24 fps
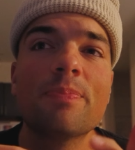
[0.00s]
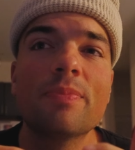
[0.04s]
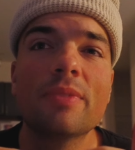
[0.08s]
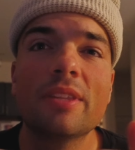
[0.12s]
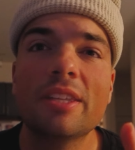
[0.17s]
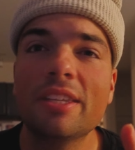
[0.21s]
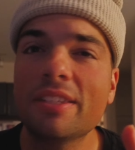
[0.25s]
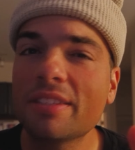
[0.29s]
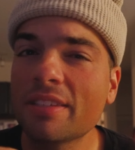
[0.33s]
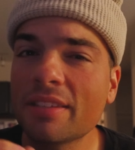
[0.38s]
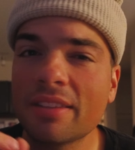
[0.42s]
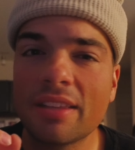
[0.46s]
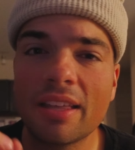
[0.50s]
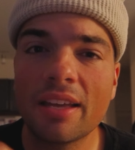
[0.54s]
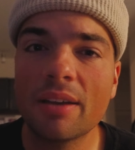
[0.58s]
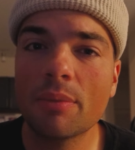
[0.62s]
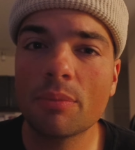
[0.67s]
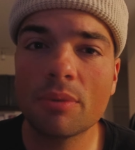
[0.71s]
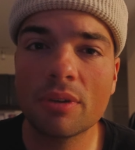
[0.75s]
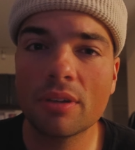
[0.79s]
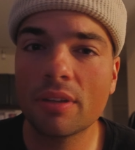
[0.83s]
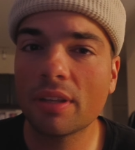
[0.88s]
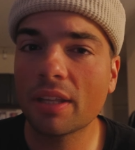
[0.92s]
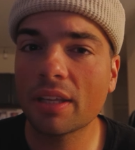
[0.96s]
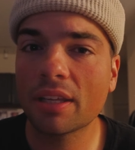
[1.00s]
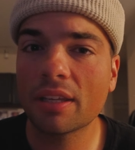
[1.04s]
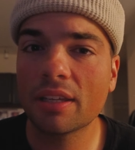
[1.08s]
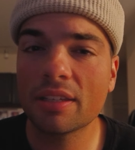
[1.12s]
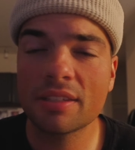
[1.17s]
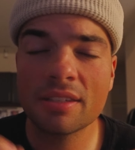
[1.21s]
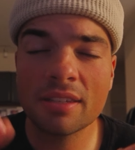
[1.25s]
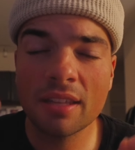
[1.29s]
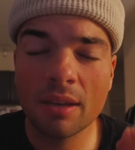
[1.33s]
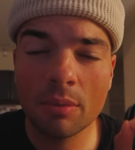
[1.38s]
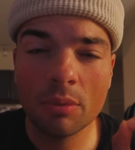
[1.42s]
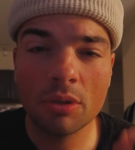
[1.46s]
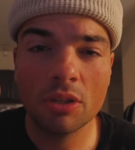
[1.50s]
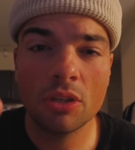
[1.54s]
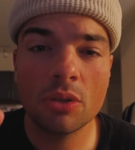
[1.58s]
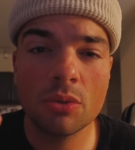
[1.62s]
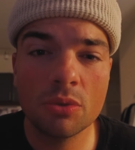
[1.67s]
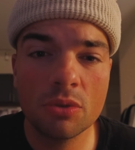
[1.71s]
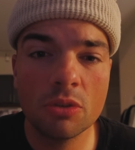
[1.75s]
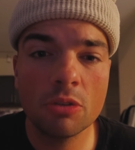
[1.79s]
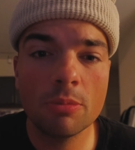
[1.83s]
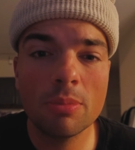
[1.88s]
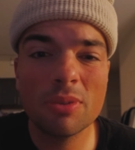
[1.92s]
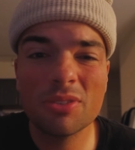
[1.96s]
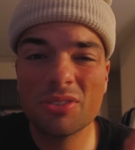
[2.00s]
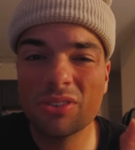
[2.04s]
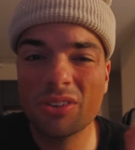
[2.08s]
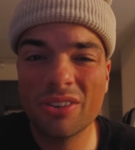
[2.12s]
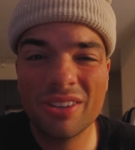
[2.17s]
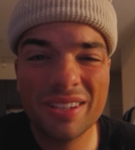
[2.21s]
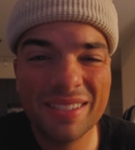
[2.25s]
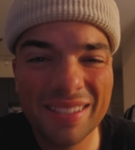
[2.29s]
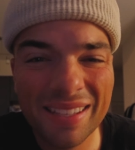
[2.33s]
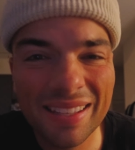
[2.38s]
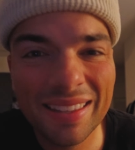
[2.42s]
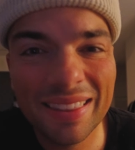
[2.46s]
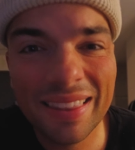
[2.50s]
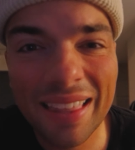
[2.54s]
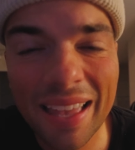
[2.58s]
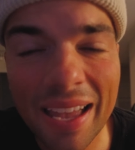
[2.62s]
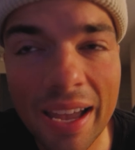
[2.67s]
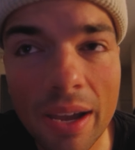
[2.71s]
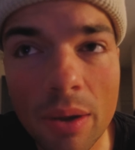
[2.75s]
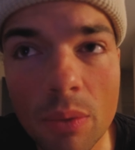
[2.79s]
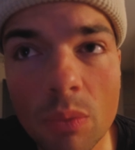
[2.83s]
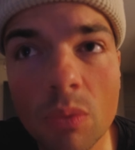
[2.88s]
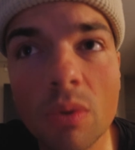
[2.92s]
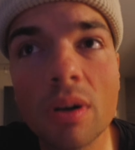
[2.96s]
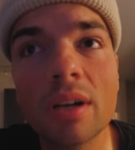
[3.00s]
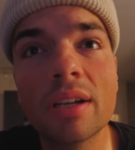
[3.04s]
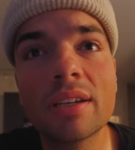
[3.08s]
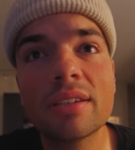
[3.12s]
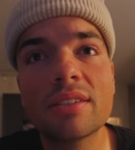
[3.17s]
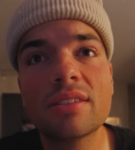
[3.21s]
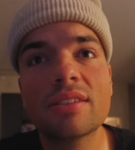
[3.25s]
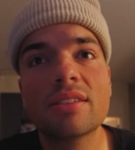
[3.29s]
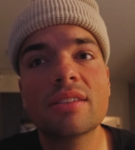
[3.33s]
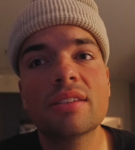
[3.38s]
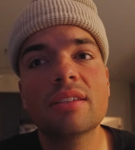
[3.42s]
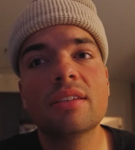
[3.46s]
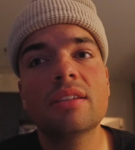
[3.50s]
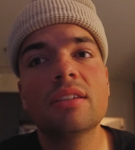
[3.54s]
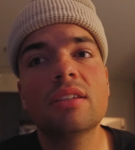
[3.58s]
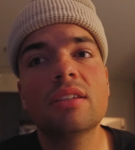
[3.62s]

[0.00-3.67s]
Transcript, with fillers: isn't that what like isn't that what YouTubers or isn't that what